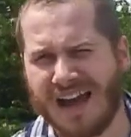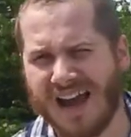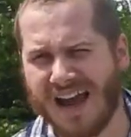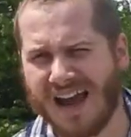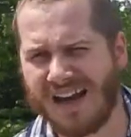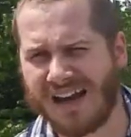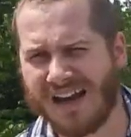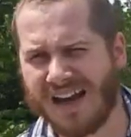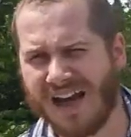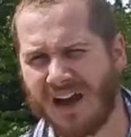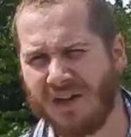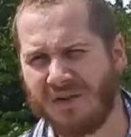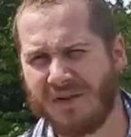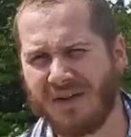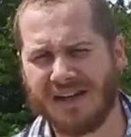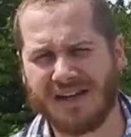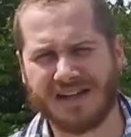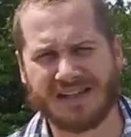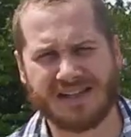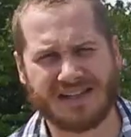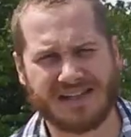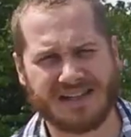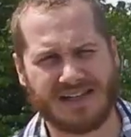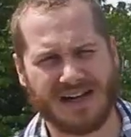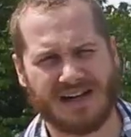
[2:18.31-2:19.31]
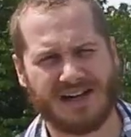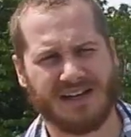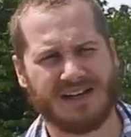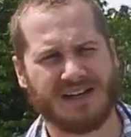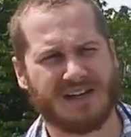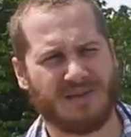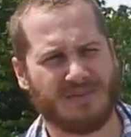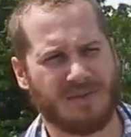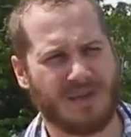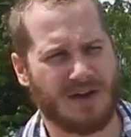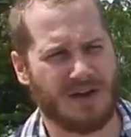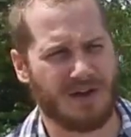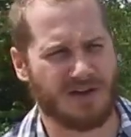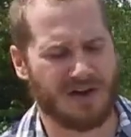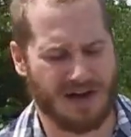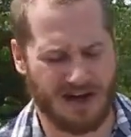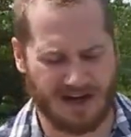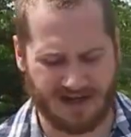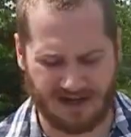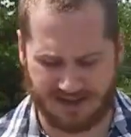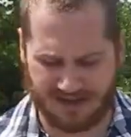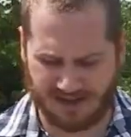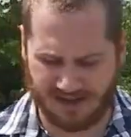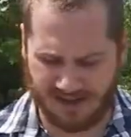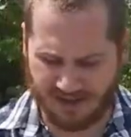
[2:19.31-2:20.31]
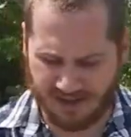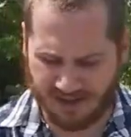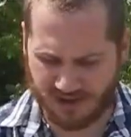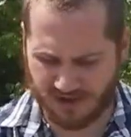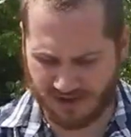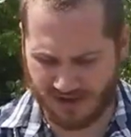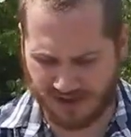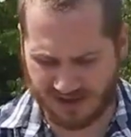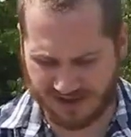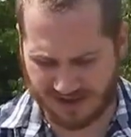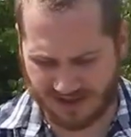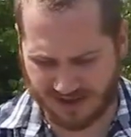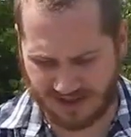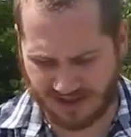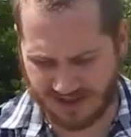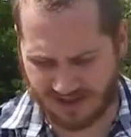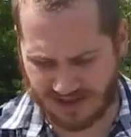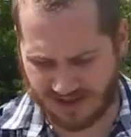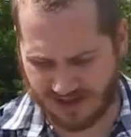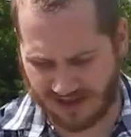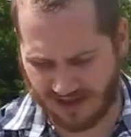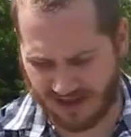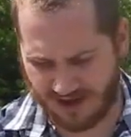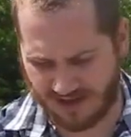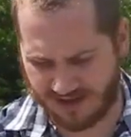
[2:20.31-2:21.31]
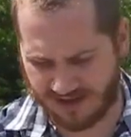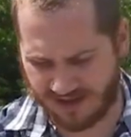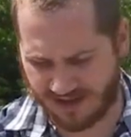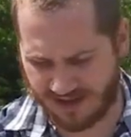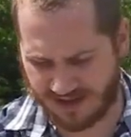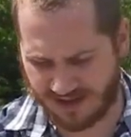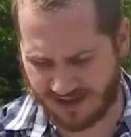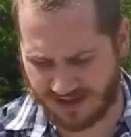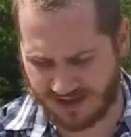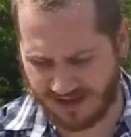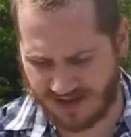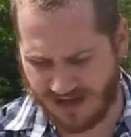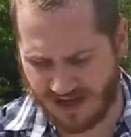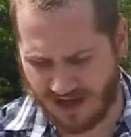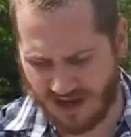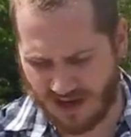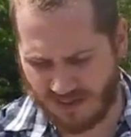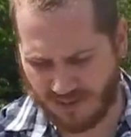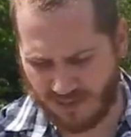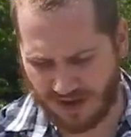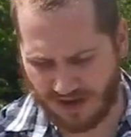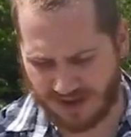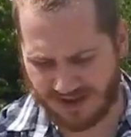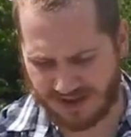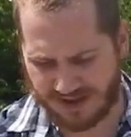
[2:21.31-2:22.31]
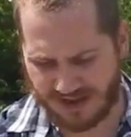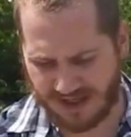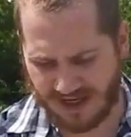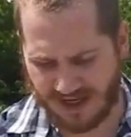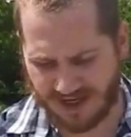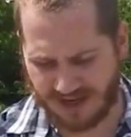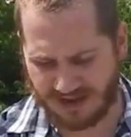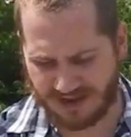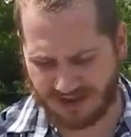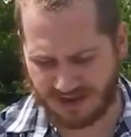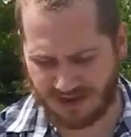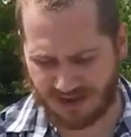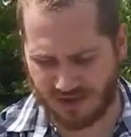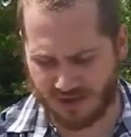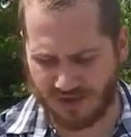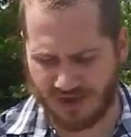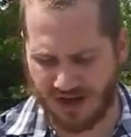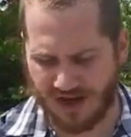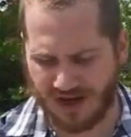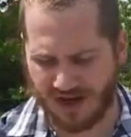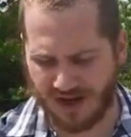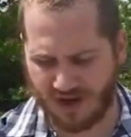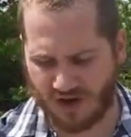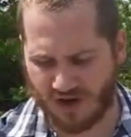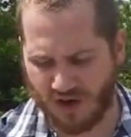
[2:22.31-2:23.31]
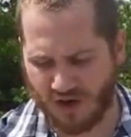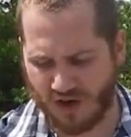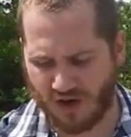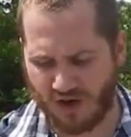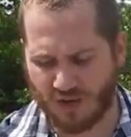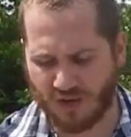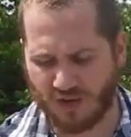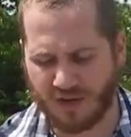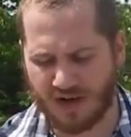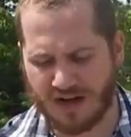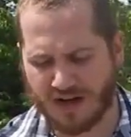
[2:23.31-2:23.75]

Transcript: And now he is sending them out. And it's interesting, he starts this by saying, do not go